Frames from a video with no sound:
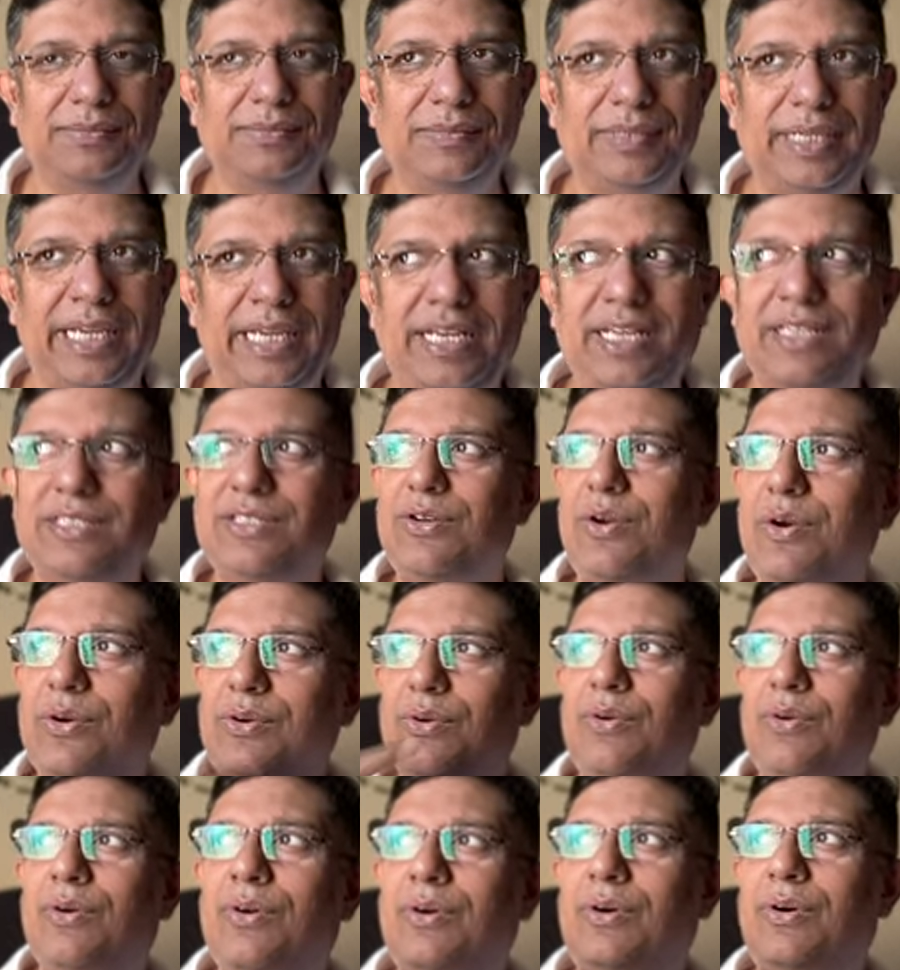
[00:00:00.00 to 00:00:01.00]
He does
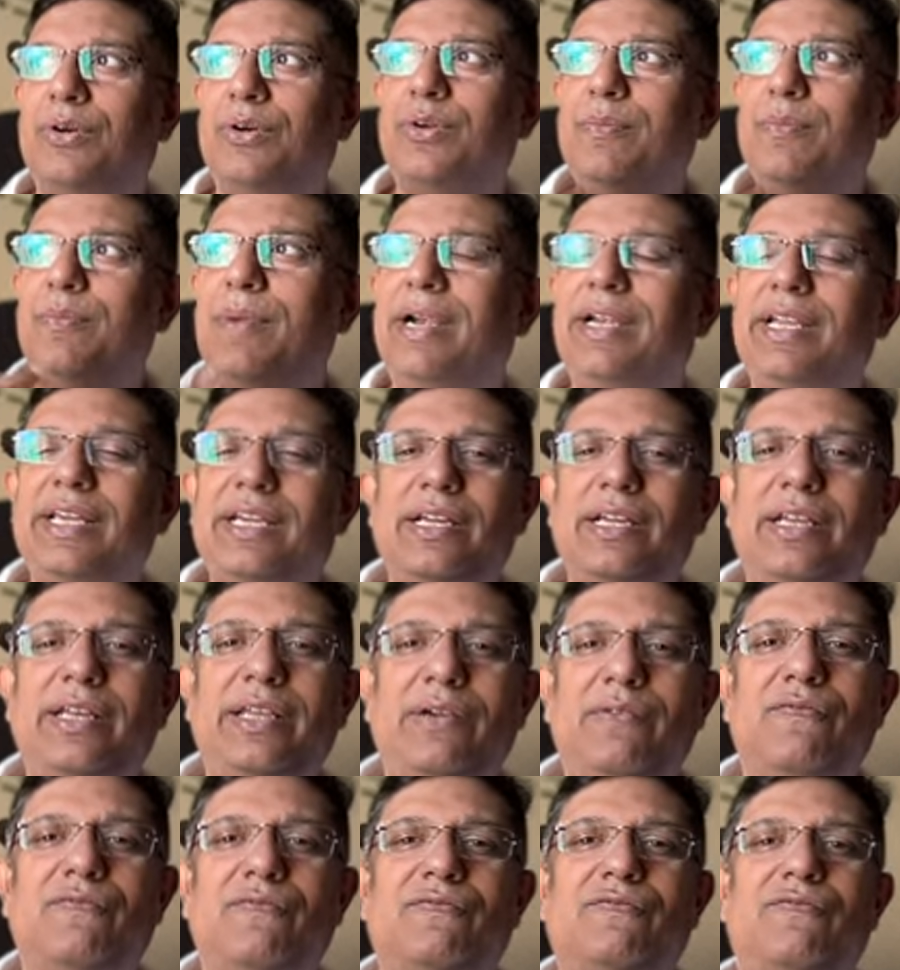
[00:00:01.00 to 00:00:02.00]
not
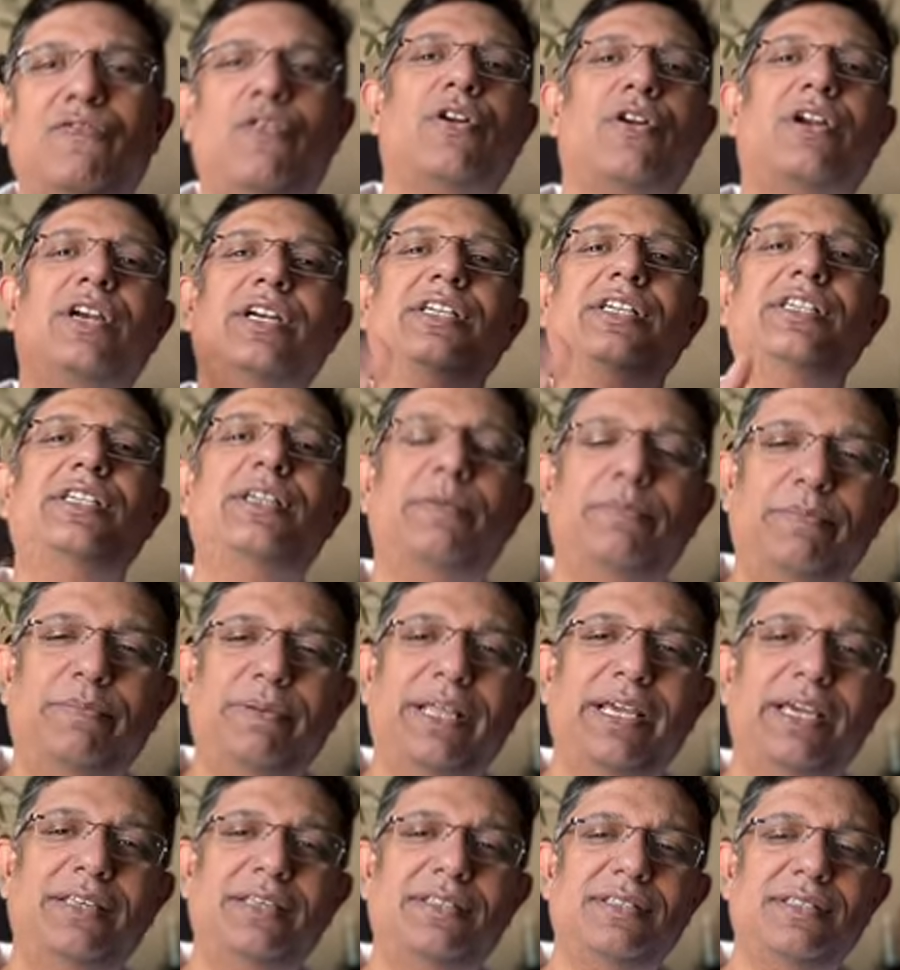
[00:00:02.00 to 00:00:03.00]
automatically warrant a
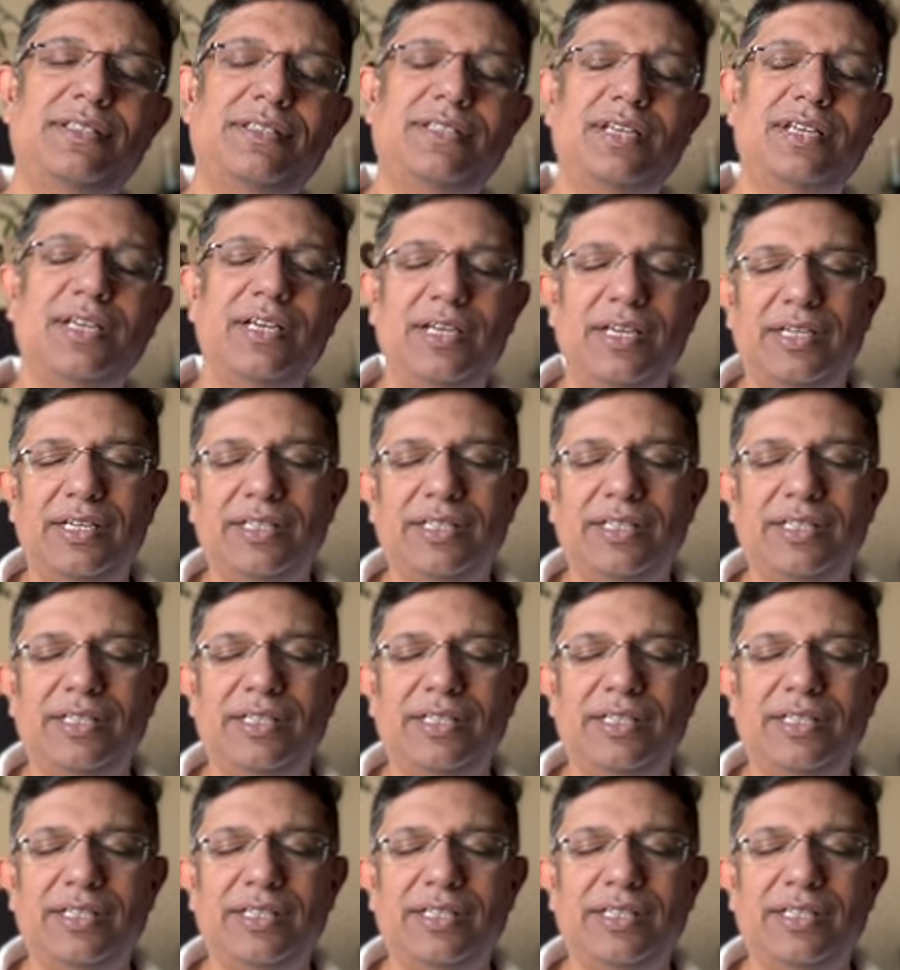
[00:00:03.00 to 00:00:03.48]
place.